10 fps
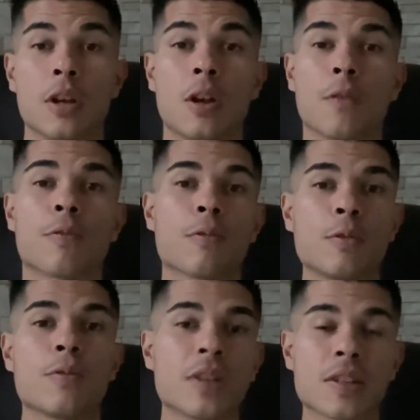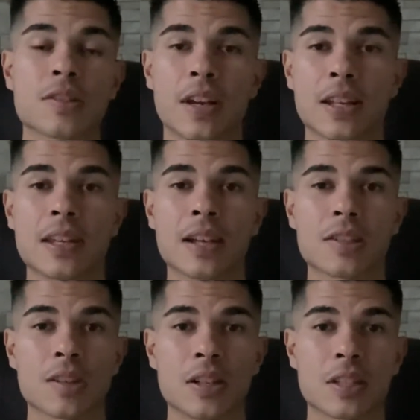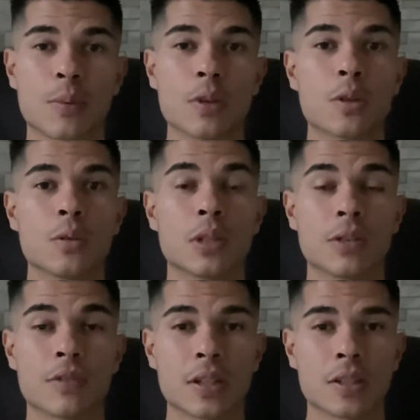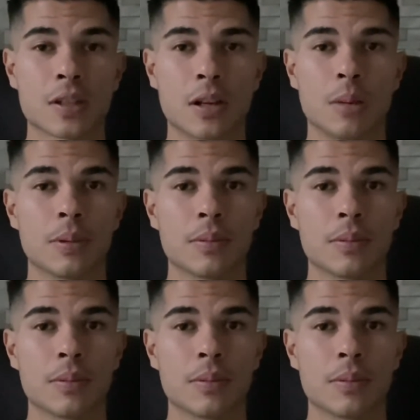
through things like the exercise that we do in the Resilience Club.